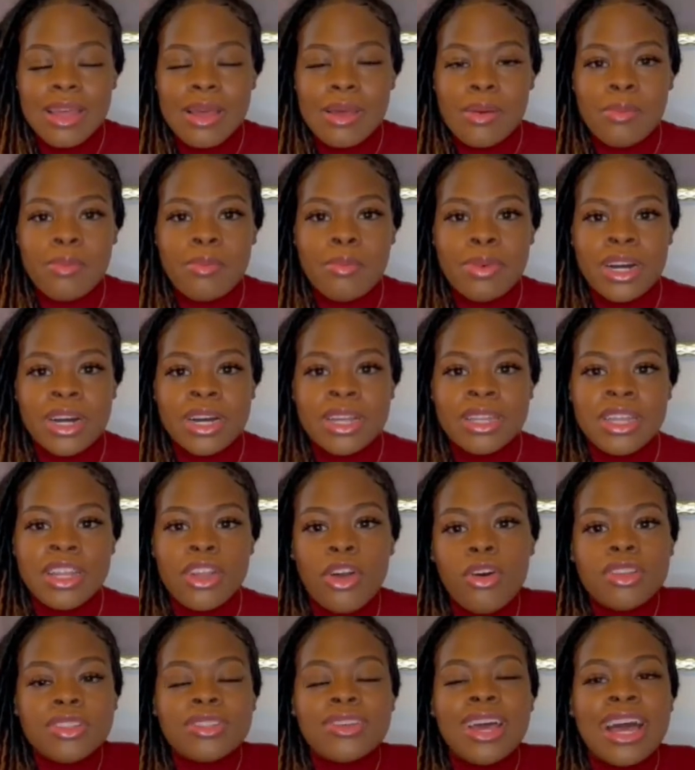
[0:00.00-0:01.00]
but it
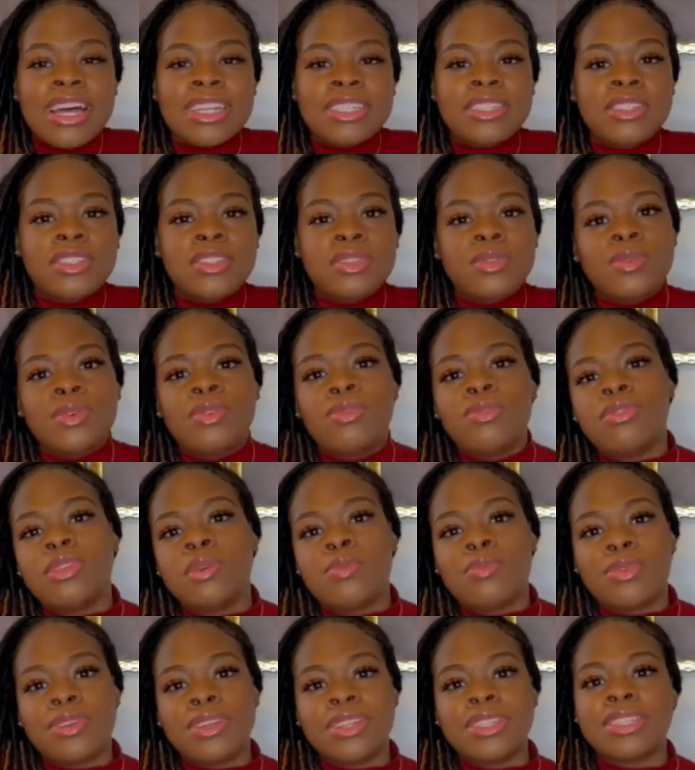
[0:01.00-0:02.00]
also has to do with who the
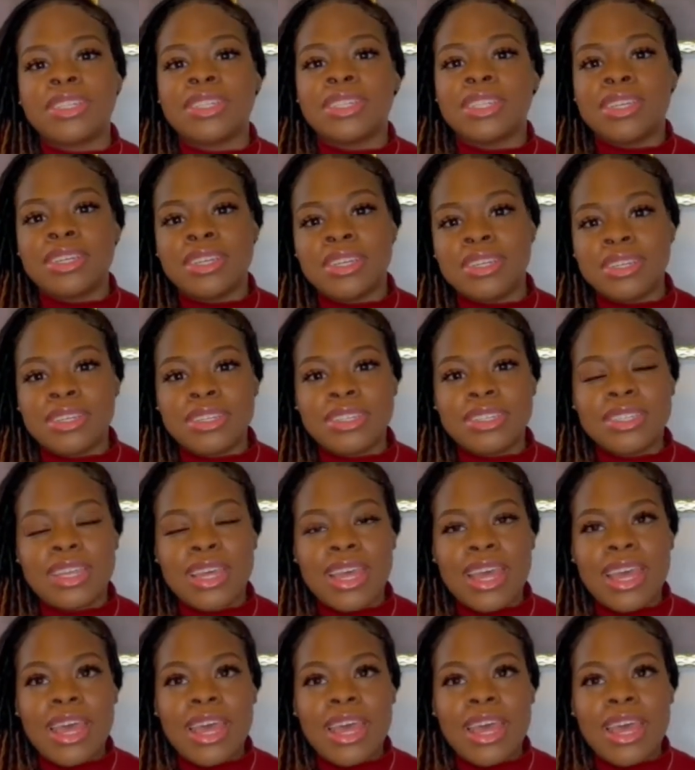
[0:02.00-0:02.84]
person is.